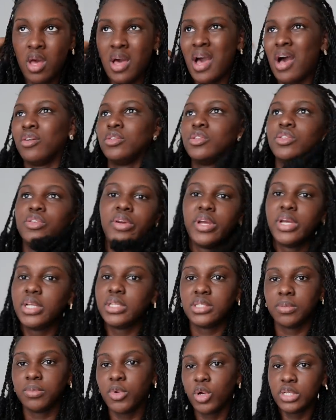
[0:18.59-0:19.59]
I also created
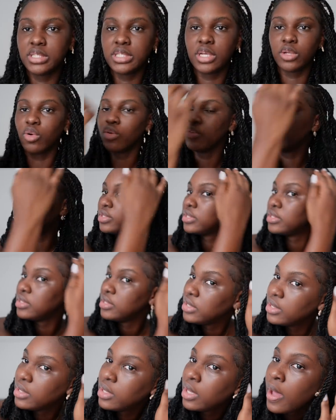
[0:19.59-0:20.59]
some content
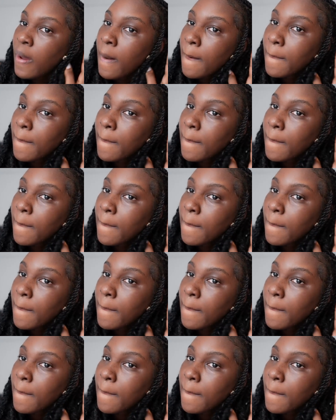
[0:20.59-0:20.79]
obviously,